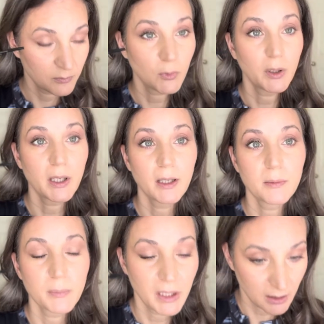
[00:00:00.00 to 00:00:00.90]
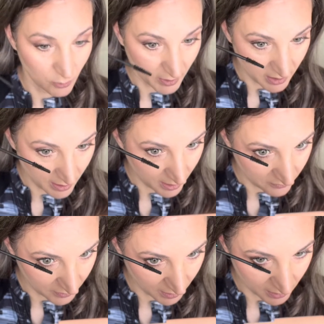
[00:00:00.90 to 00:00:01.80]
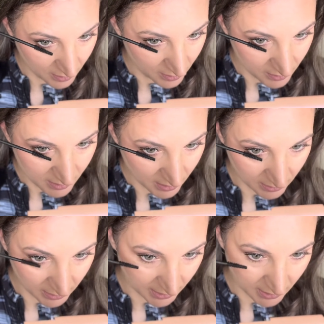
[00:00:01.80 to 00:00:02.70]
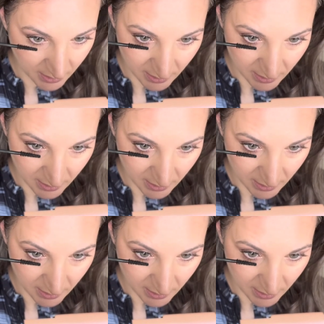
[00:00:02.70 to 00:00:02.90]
Well, it can be quite heavy suddenly.